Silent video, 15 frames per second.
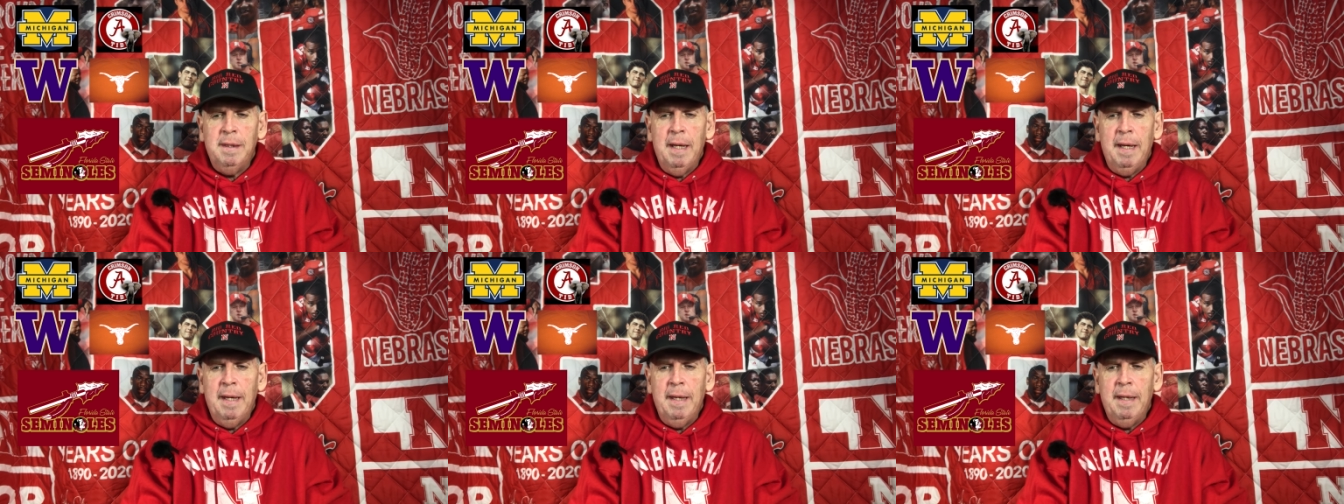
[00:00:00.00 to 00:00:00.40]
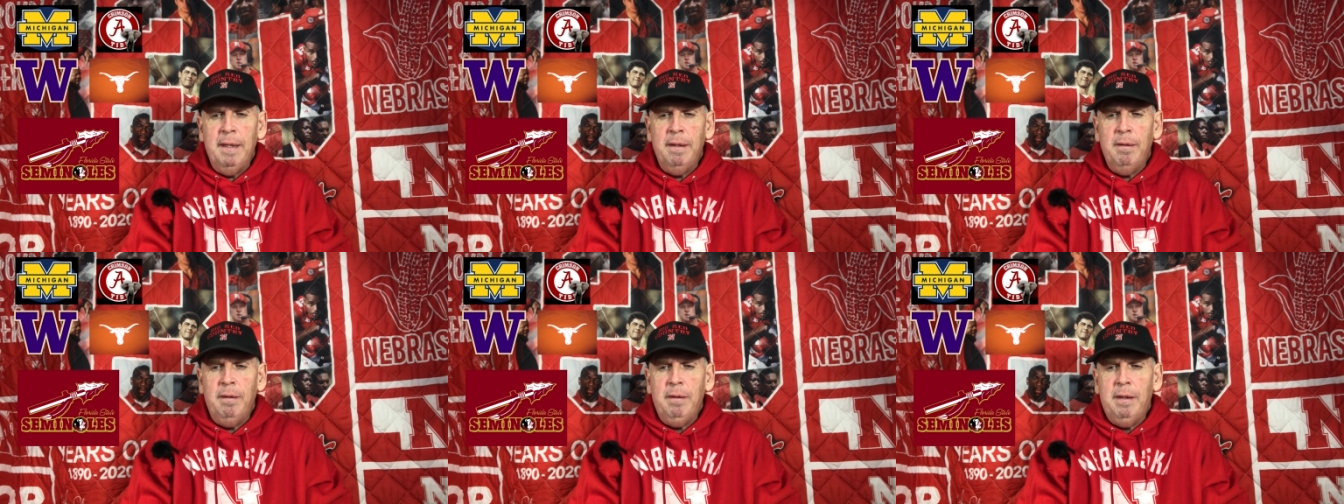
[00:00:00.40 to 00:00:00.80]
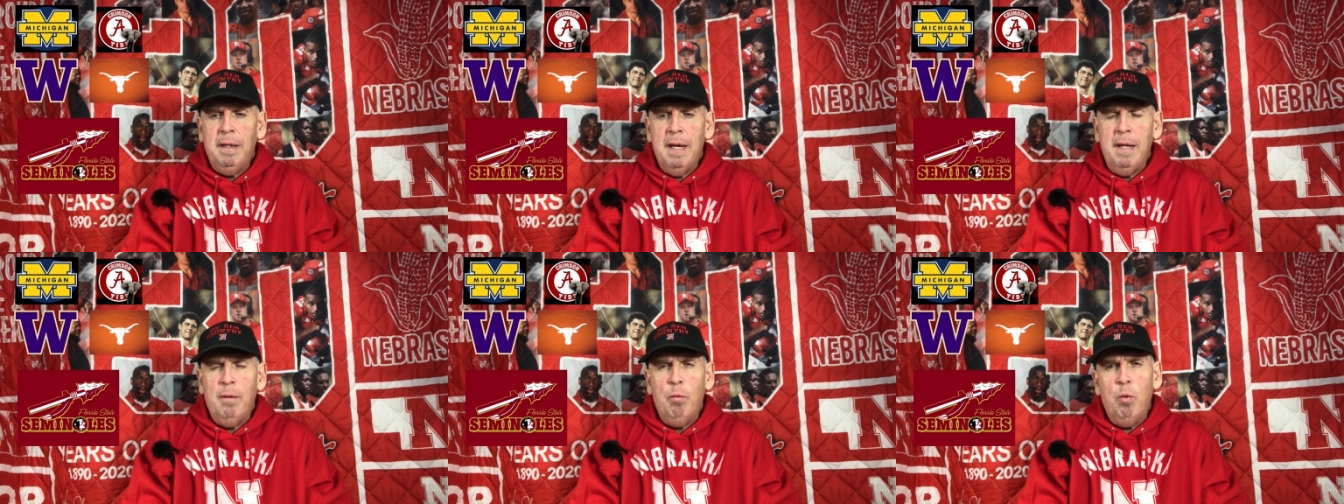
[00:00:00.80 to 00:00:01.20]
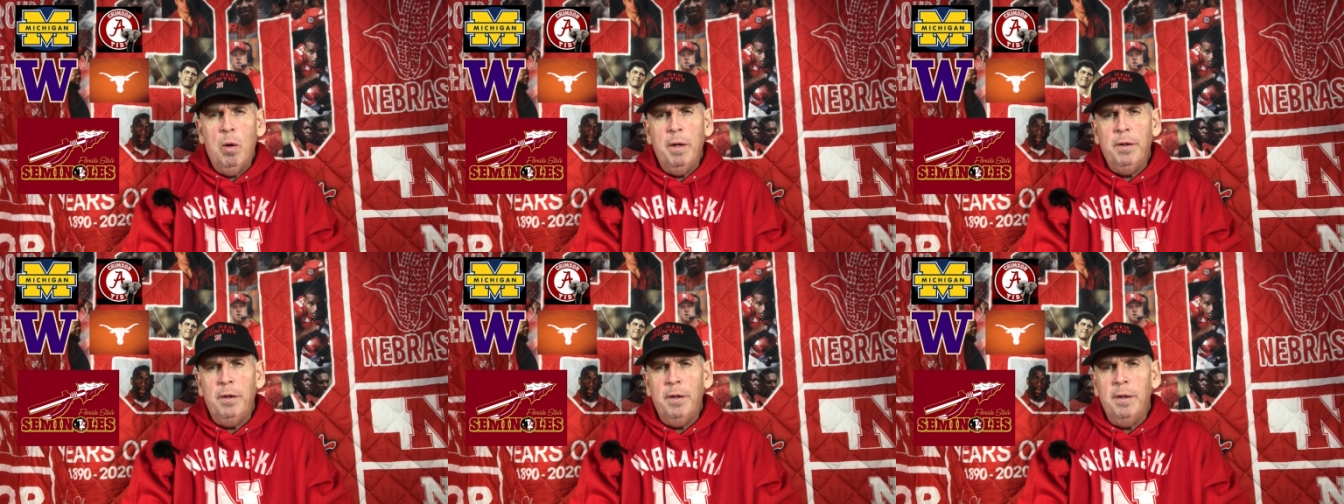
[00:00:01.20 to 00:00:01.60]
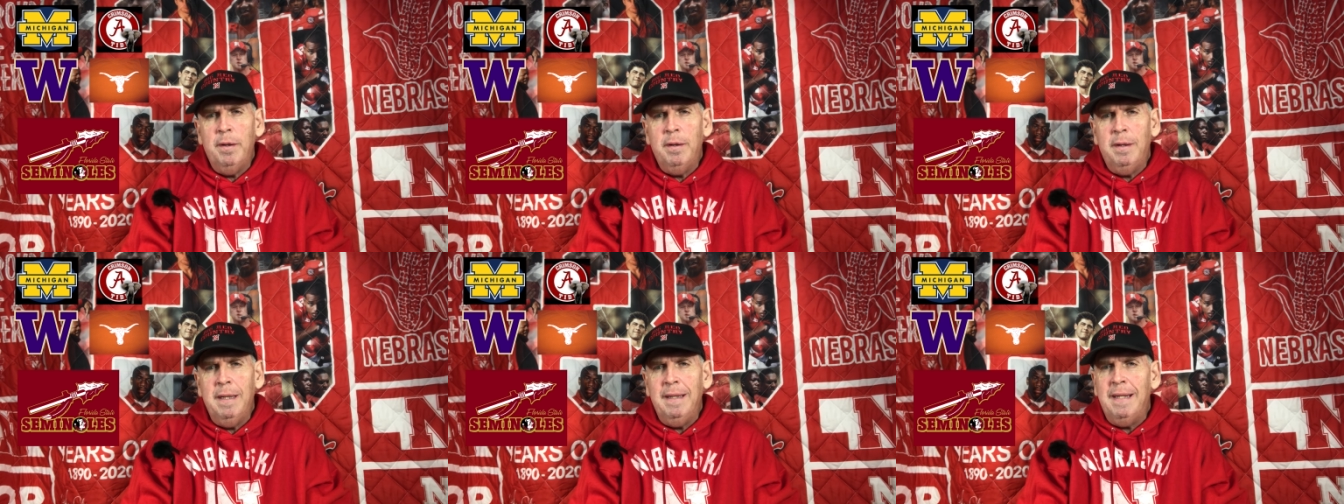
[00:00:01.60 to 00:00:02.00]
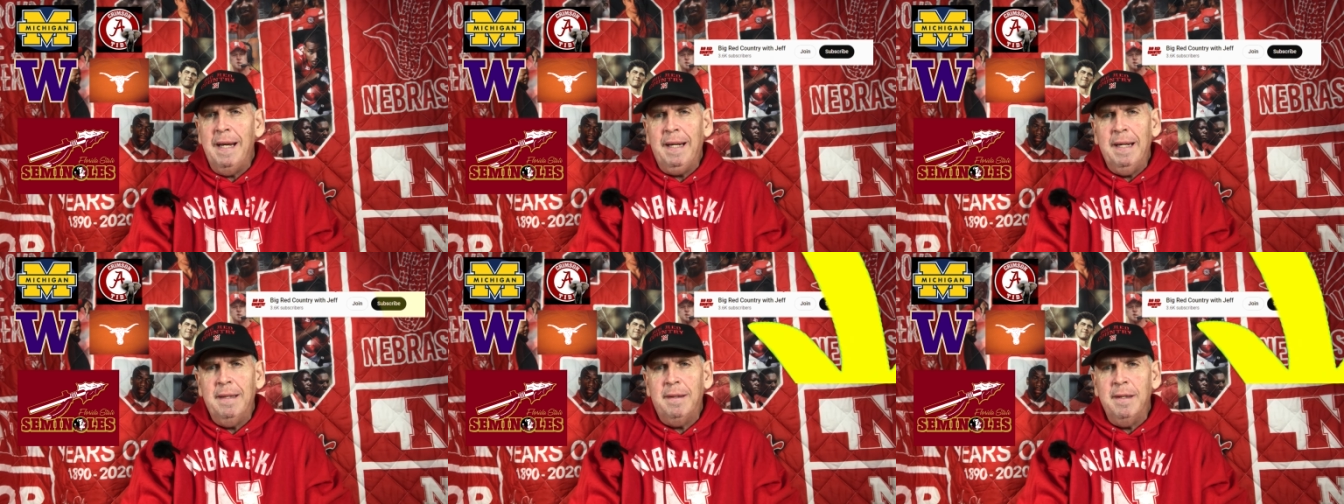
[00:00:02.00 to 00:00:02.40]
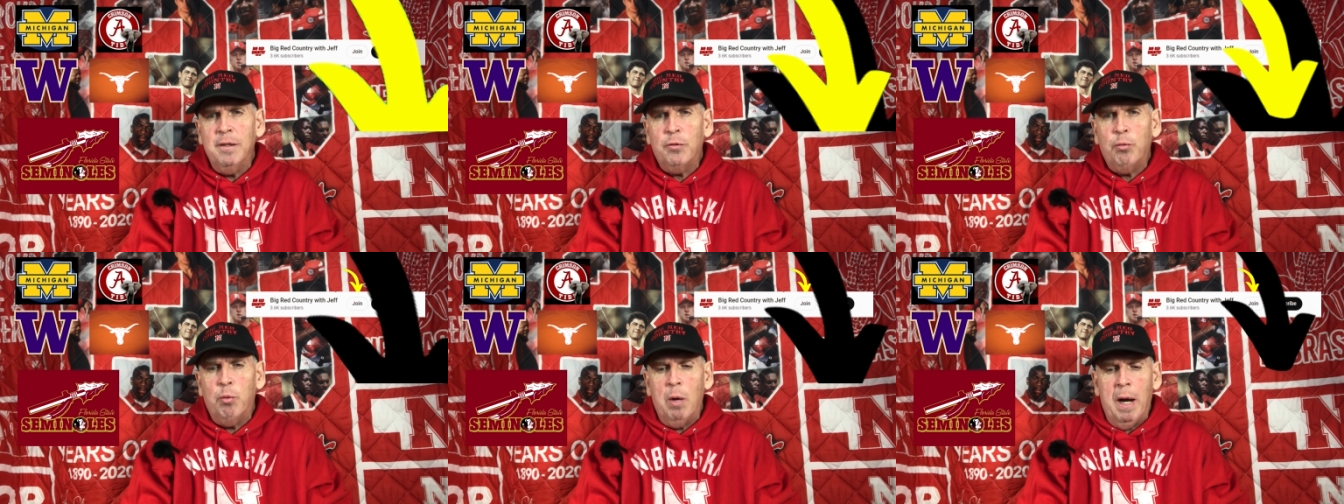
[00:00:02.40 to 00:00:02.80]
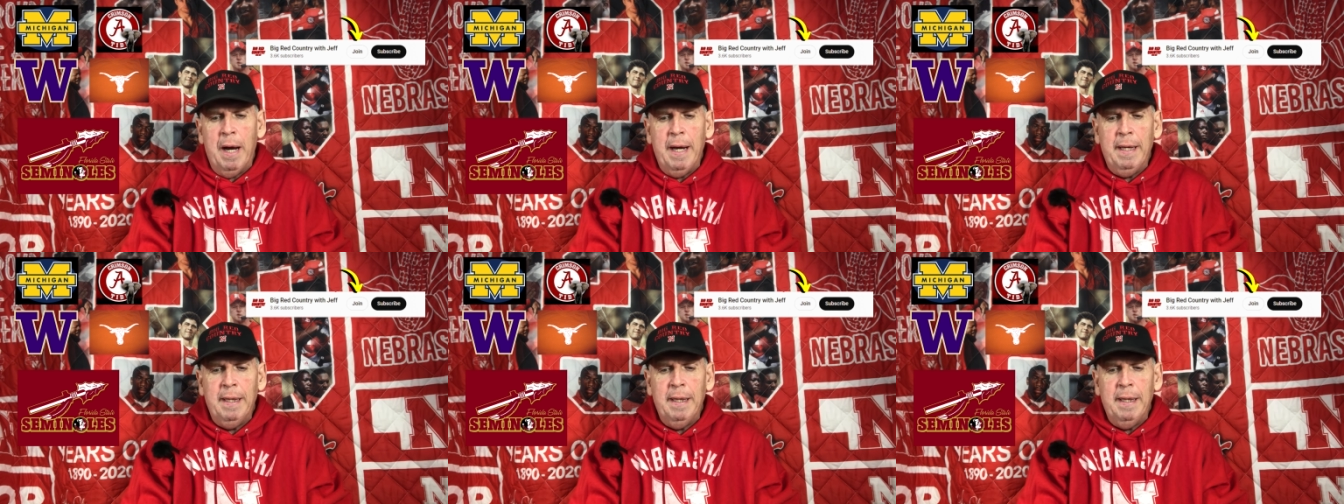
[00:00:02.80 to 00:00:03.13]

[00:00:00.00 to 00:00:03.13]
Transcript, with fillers: and kind of wonder did they get this right?